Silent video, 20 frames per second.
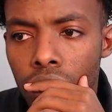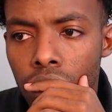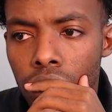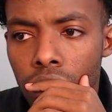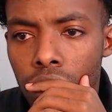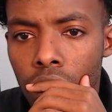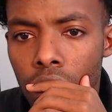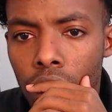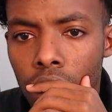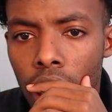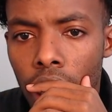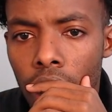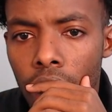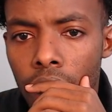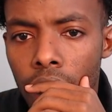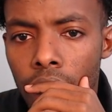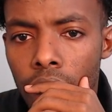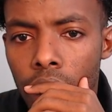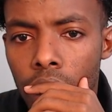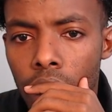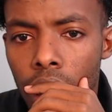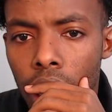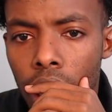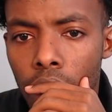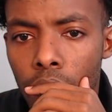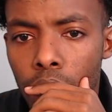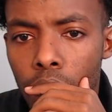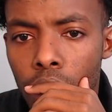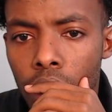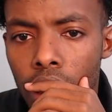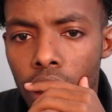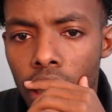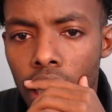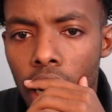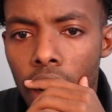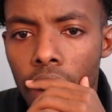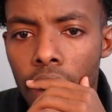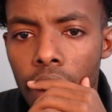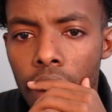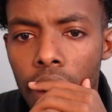Okay, so it got pushed
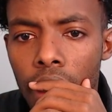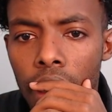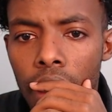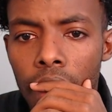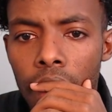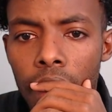down. All right.